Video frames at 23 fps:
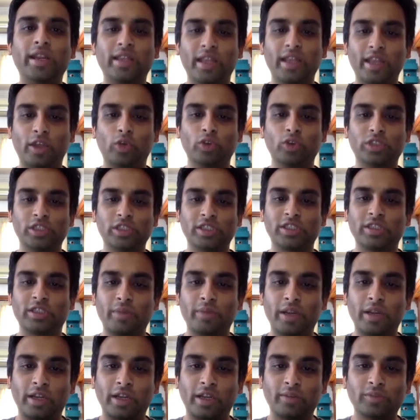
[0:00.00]
the ecosystem
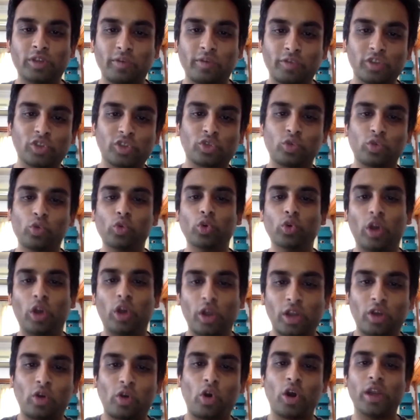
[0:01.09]
in terms of a school or
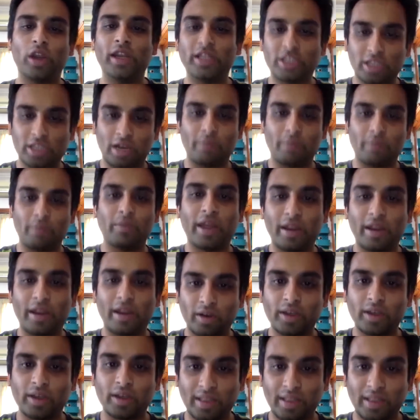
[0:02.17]
a college coming and
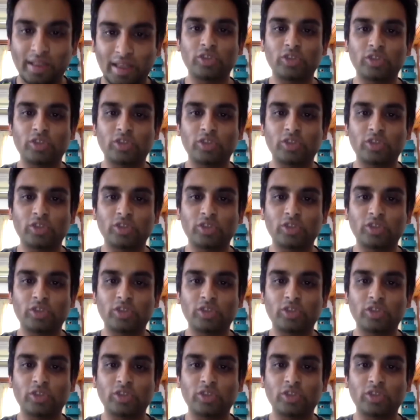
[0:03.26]
working there.